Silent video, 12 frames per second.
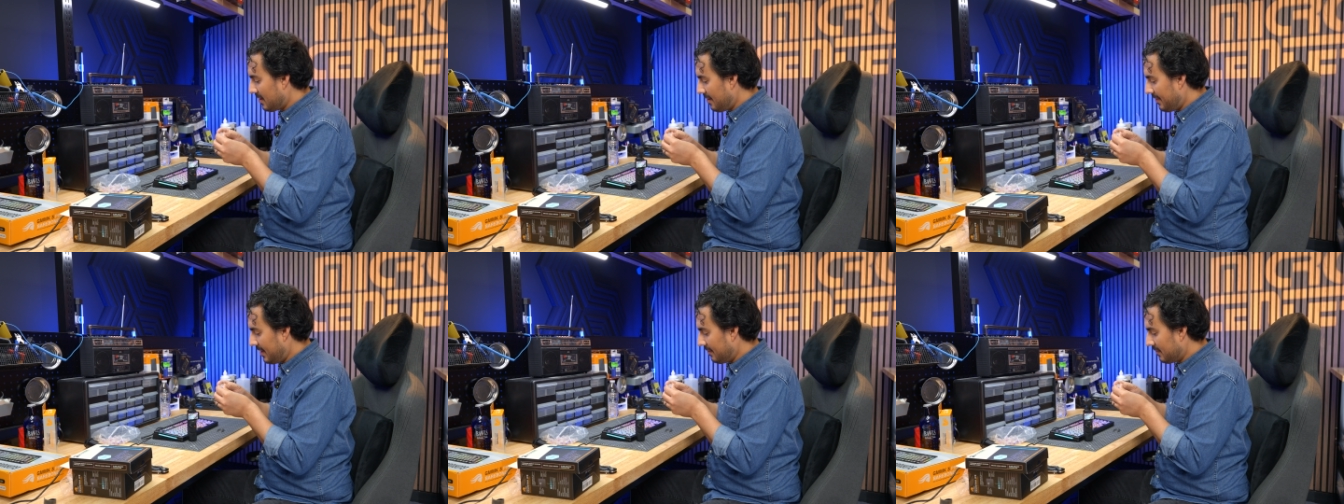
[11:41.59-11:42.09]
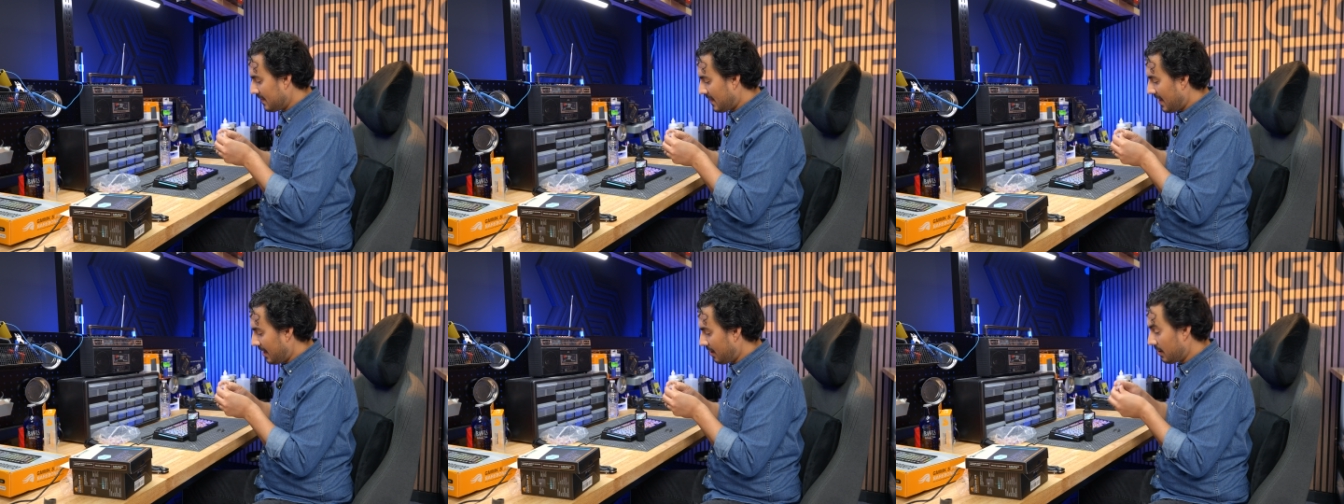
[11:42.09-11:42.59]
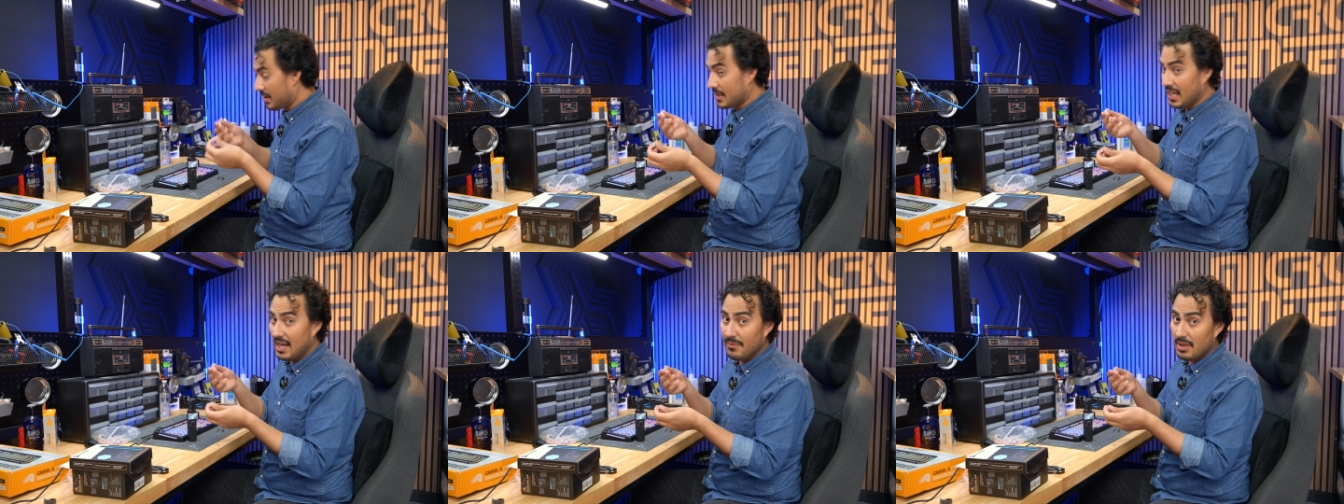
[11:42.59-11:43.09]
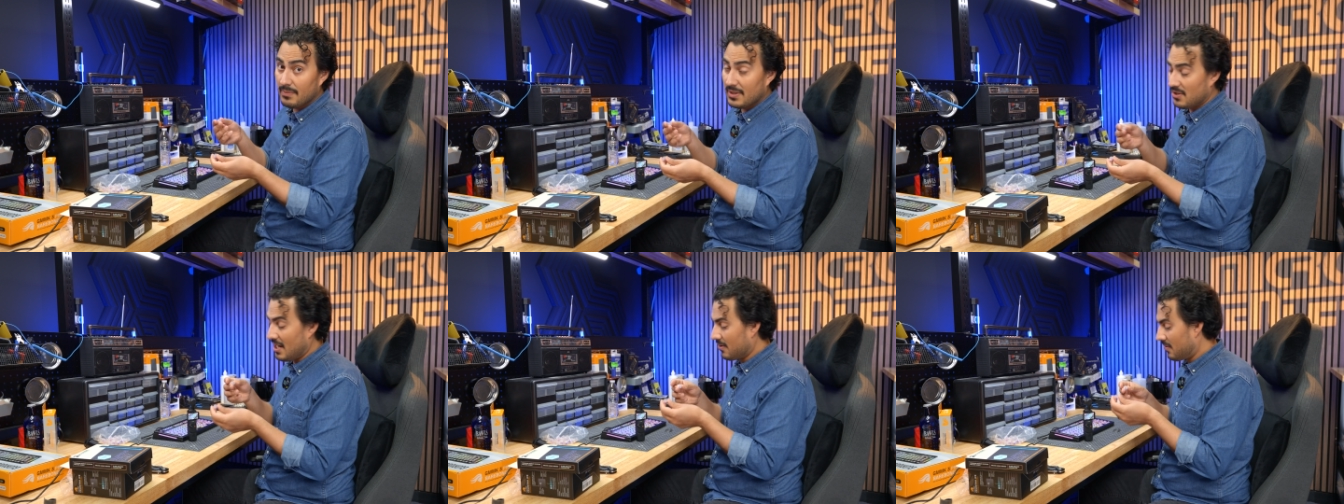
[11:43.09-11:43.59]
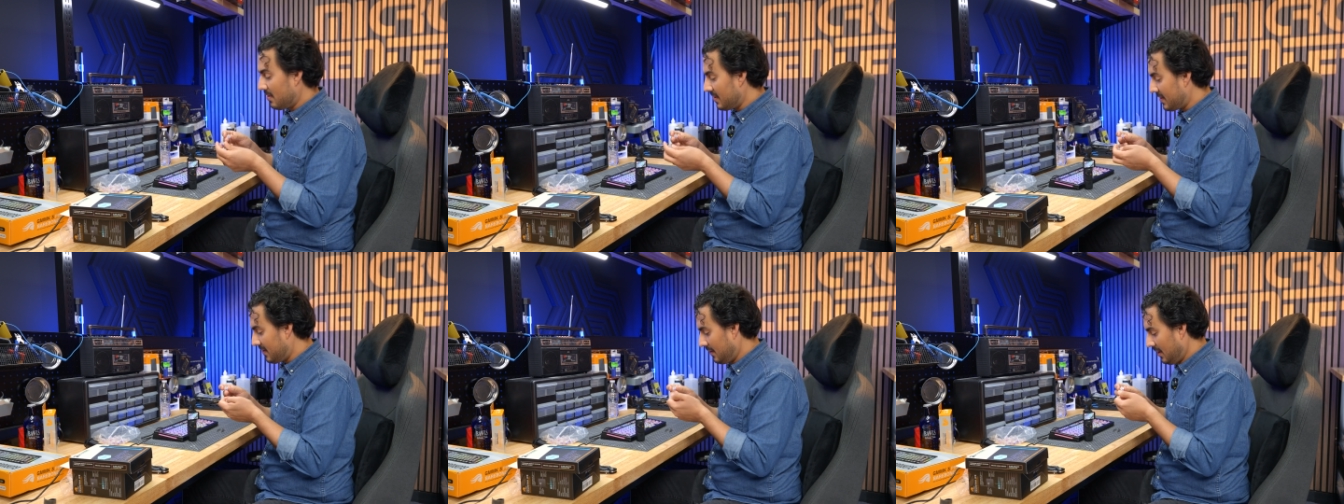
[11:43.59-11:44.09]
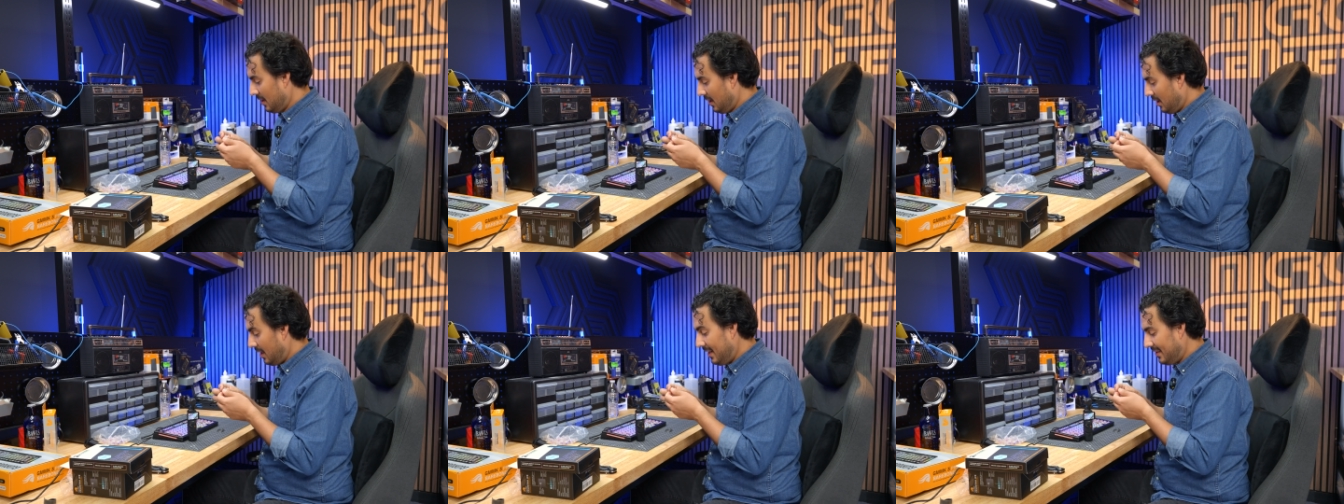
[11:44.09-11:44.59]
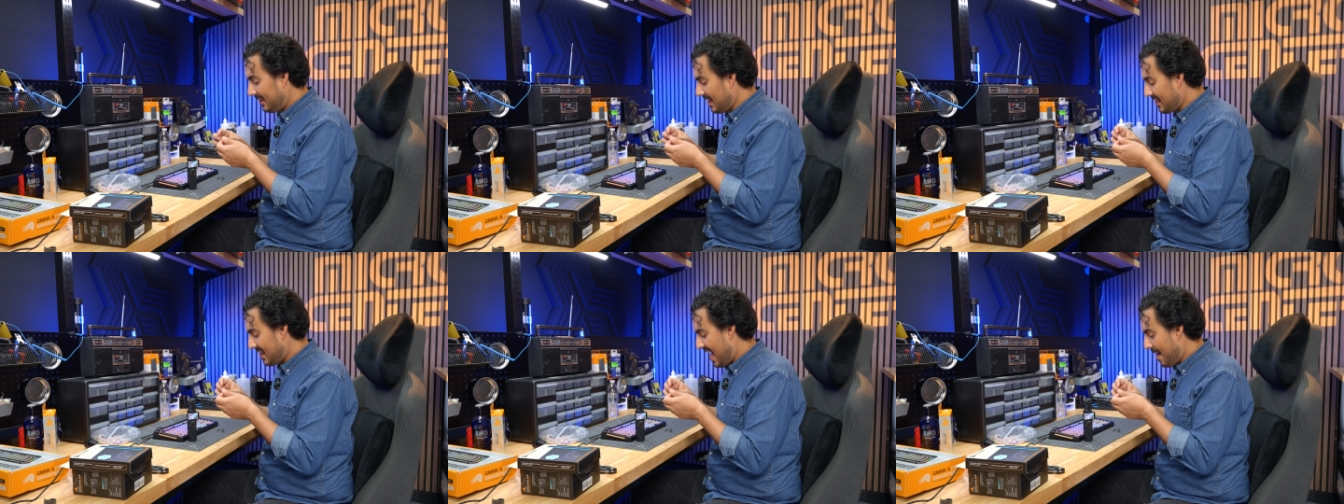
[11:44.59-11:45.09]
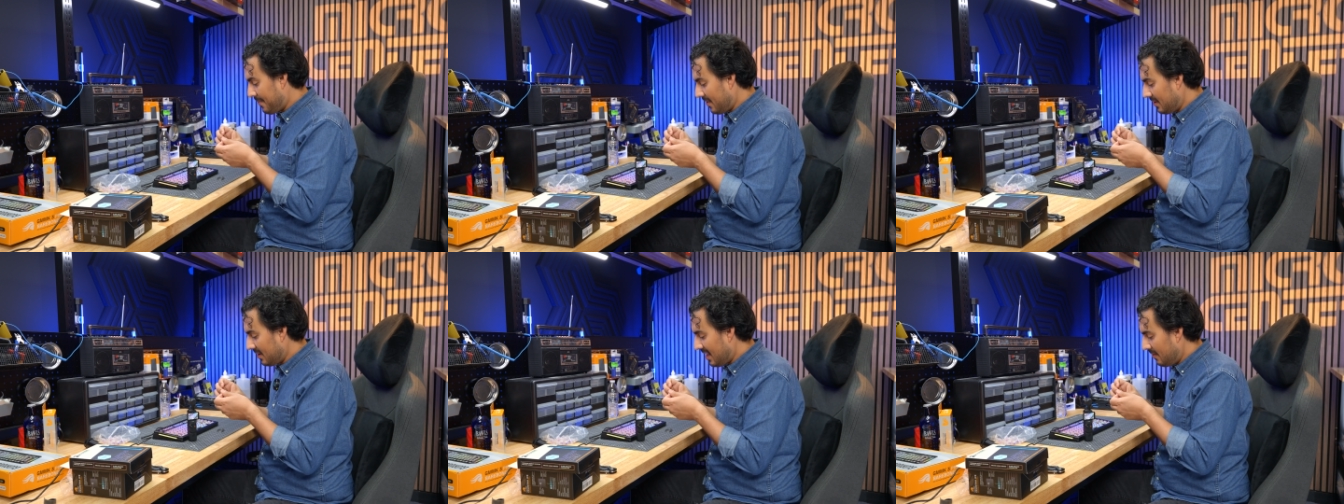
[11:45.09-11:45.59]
I mean, thank goodness it came with a bunch of extras it does happen.